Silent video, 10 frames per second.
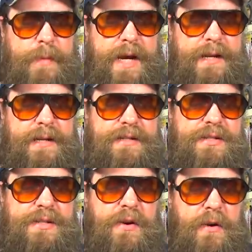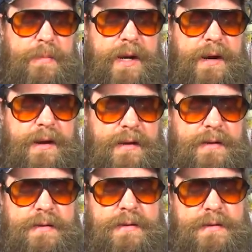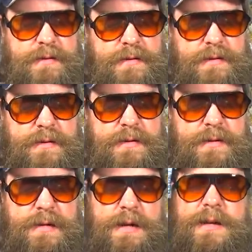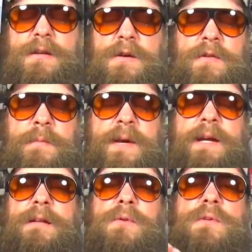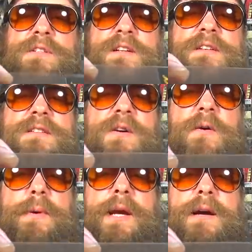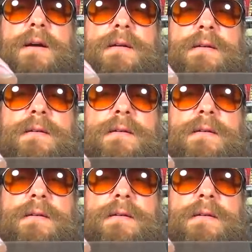made in Serbia. I didn't know they made lures in Serbia.